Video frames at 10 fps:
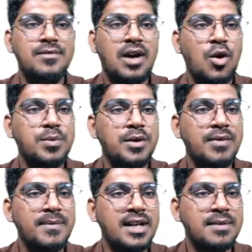output
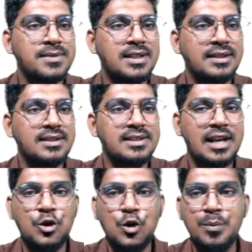will becomes like this.
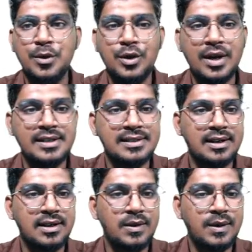I hope you guys
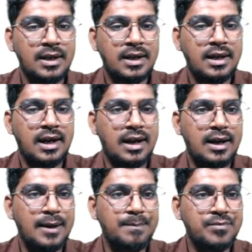are
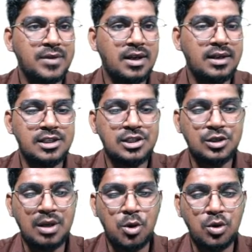
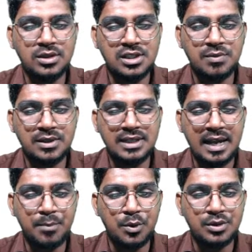understood about this one. The
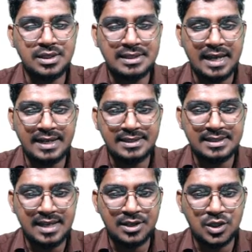aperture size
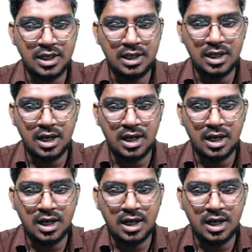is actually